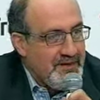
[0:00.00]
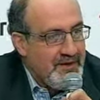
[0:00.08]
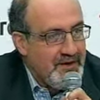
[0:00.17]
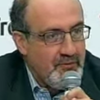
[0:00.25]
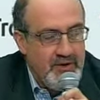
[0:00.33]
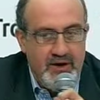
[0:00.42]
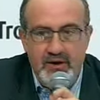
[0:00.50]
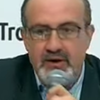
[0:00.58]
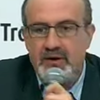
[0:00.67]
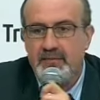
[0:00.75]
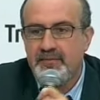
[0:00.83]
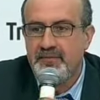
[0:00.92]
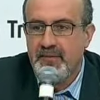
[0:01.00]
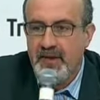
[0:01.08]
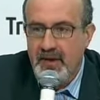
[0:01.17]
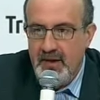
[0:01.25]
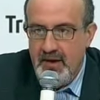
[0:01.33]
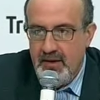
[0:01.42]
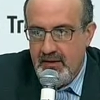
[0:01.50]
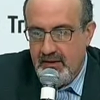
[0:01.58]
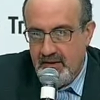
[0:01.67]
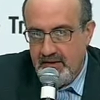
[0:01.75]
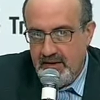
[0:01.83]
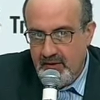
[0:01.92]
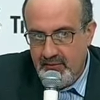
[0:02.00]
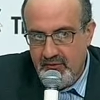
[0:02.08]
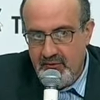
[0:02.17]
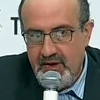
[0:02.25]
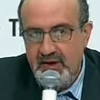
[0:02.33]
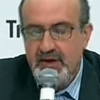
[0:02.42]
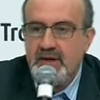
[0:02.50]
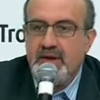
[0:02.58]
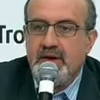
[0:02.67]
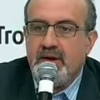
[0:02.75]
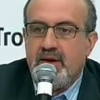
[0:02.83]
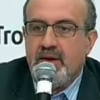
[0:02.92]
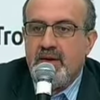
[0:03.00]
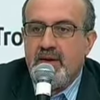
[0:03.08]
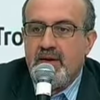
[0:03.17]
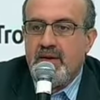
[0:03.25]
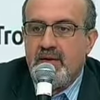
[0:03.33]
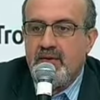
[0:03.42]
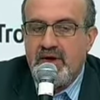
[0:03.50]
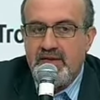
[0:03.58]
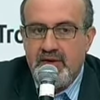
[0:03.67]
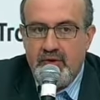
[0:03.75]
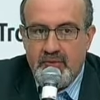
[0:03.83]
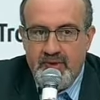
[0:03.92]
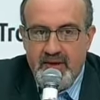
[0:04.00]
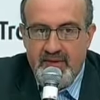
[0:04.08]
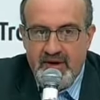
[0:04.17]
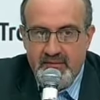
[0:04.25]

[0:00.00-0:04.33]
Here we are. Number one, look at the Obama